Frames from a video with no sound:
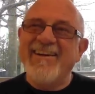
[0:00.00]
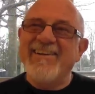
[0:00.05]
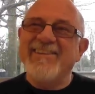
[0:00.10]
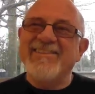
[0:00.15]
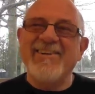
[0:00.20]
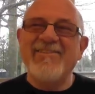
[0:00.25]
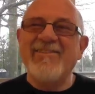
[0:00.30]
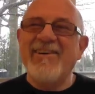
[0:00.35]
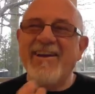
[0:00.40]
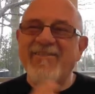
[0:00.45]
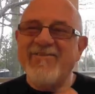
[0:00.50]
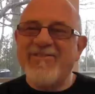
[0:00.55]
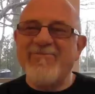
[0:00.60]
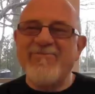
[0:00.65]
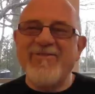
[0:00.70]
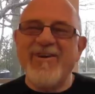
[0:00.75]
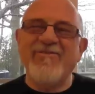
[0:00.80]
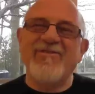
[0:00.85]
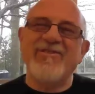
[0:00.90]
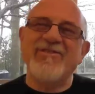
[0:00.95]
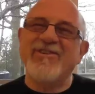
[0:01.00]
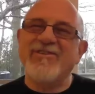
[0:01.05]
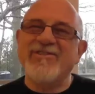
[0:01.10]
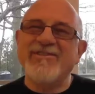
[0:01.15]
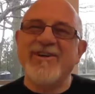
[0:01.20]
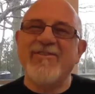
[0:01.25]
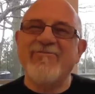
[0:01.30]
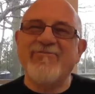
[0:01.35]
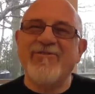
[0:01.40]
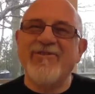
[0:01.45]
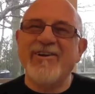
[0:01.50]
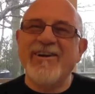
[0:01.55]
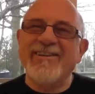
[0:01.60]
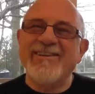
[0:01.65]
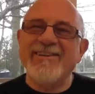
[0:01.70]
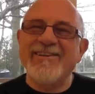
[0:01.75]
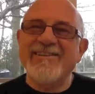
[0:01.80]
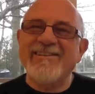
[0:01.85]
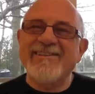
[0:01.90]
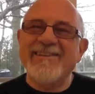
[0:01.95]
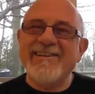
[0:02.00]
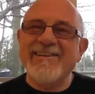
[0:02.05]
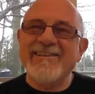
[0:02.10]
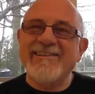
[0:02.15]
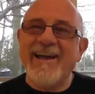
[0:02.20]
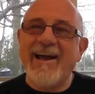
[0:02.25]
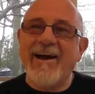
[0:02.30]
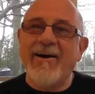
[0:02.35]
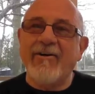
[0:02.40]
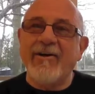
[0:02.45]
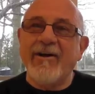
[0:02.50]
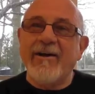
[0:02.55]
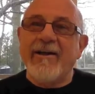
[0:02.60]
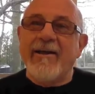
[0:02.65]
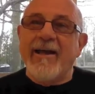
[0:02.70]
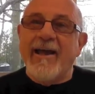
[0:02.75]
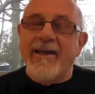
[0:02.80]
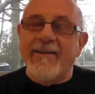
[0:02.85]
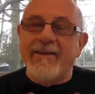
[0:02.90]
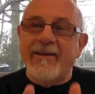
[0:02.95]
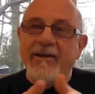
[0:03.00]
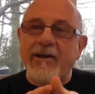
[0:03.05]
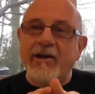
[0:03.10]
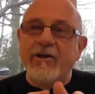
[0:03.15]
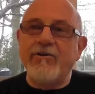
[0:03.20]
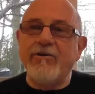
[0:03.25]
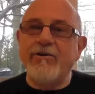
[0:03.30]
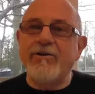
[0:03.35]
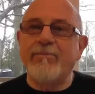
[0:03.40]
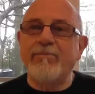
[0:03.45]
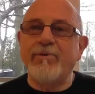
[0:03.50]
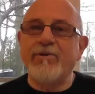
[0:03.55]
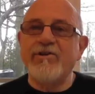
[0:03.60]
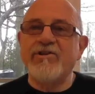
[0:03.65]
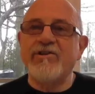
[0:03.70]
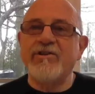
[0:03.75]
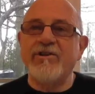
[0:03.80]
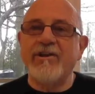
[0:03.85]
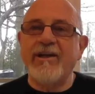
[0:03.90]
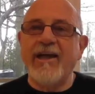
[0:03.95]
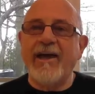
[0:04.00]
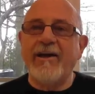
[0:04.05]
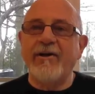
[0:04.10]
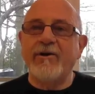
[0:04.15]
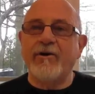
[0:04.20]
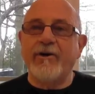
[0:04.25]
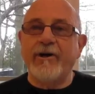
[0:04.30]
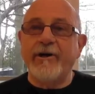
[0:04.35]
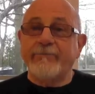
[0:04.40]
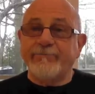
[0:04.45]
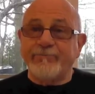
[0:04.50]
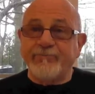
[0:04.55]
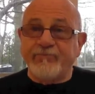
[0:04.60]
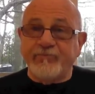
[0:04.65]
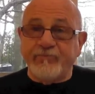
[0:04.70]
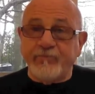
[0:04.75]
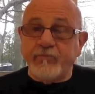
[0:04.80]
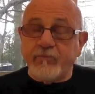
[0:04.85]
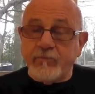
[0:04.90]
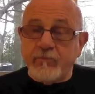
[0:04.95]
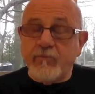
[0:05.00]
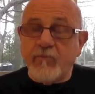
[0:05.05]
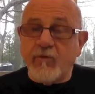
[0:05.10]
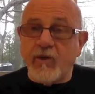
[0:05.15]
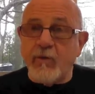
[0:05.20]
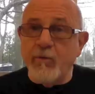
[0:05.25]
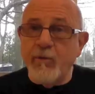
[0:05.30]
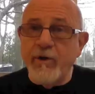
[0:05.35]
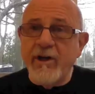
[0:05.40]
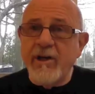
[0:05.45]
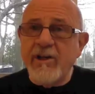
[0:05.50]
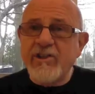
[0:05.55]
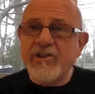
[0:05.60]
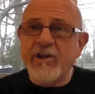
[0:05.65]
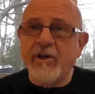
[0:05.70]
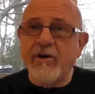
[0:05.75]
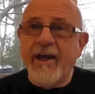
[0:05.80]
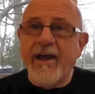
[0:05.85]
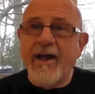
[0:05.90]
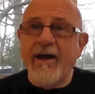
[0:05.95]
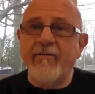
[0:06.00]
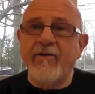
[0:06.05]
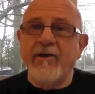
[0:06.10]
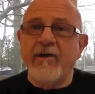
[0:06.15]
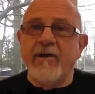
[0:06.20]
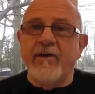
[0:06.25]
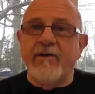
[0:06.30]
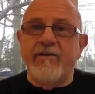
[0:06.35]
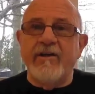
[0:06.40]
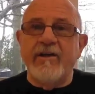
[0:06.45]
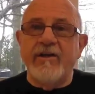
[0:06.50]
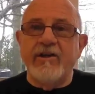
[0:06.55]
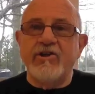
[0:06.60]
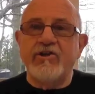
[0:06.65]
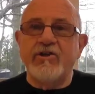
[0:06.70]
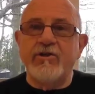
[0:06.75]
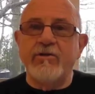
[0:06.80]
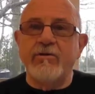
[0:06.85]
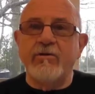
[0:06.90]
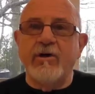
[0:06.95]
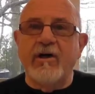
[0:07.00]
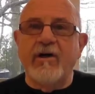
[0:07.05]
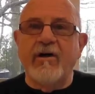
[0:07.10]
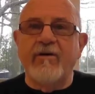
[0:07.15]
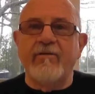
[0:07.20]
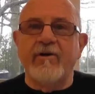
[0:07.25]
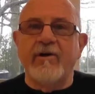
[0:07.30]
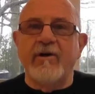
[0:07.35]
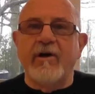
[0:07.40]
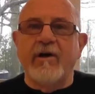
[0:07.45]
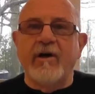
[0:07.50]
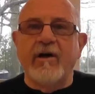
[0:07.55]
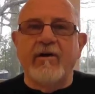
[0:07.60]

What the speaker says: So we have to be able to separate those things out. And then under the personal category, we also have the issue of